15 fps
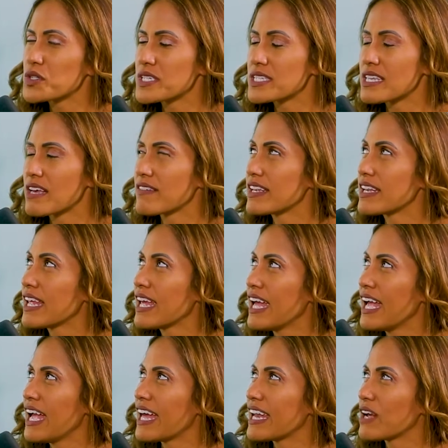37,
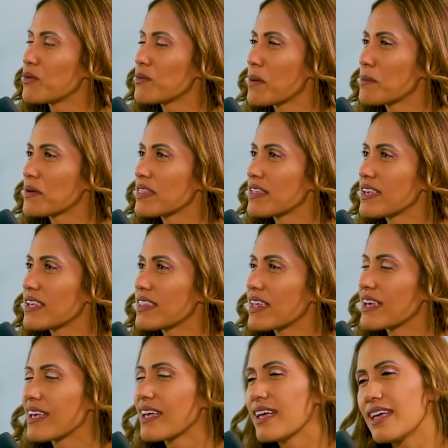and I remember thinking
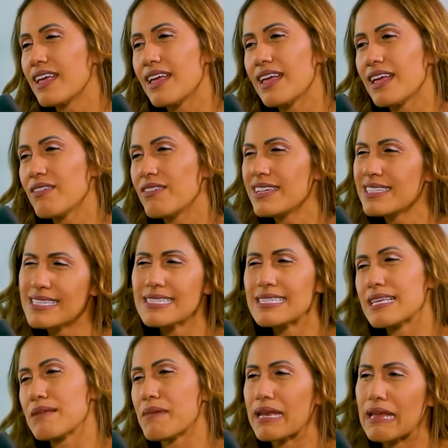like, what is this
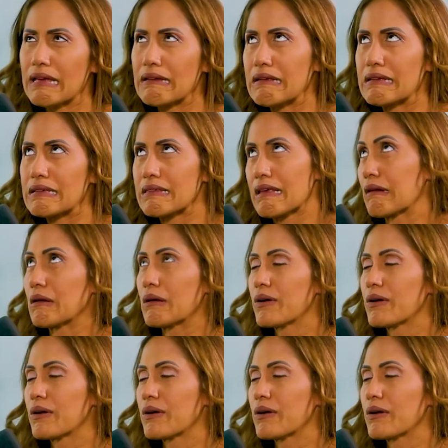thing my dad does? I don't know.